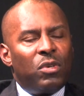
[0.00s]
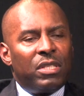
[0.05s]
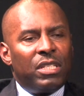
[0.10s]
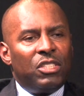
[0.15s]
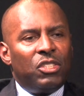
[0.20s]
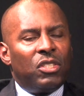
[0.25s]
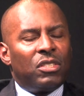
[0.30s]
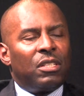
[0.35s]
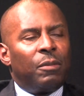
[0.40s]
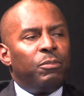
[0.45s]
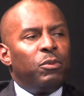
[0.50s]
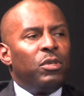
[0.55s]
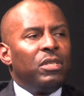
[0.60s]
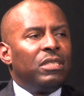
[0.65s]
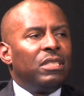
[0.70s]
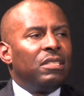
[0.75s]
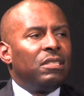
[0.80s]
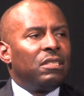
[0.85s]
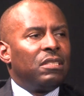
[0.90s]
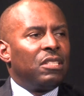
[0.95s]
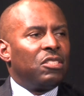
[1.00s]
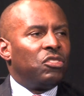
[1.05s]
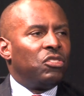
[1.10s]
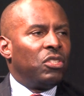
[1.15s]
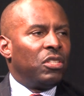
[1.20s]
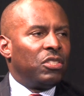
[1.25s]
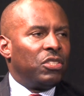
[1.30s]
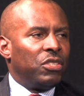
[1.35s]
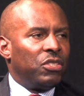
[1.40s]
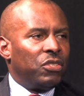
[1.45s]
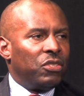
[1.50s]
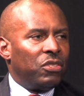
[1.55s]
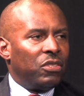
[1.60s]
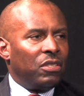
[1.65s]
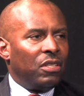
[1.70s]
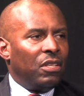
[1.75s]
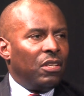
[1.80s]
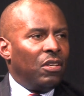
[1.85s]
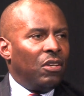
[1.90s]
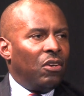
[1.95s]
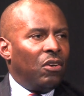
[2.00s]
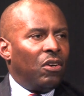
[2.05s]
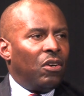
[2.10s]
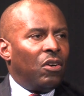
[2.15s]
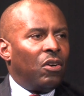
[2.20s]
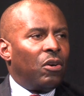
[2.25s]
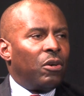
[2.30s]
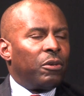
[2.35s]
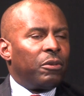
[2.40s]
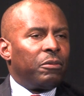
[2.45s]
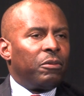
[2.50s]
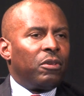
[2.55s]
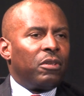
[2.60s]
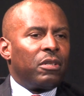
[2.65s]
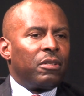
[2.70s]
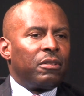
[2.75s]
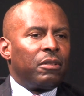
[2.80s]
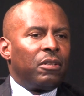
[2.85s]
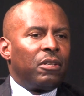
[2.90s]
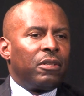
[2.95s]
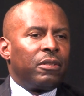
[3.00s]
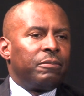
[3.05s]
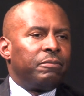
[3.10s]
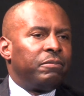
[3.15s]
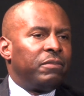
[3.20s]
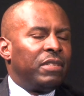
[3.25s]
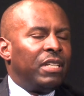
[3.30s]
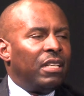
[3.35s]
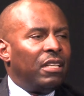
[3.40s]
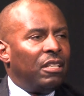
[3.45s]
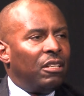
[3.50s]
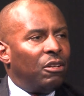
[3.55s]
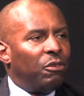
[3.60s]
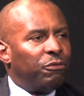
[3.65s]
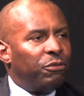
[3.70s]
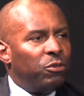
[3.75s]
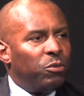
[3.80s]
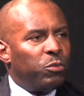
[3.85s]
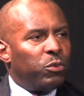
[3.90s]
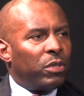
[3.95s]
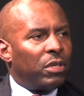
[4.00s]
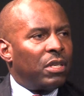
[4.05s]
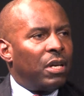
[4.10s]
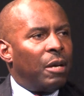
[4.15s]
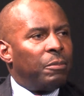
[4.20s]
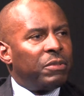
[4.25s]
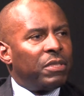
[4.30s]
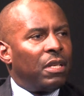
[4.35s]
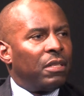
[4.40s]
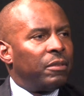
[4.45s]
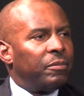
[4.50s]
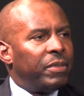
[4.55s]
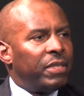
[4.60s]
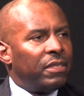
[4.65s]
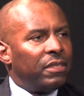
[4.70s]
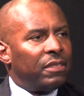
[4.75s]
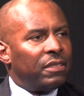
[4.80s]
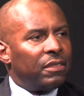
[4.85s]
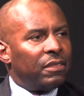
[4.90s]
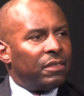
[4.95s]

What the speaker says: than just appointing 6 judges or getting a few more cops on the beat.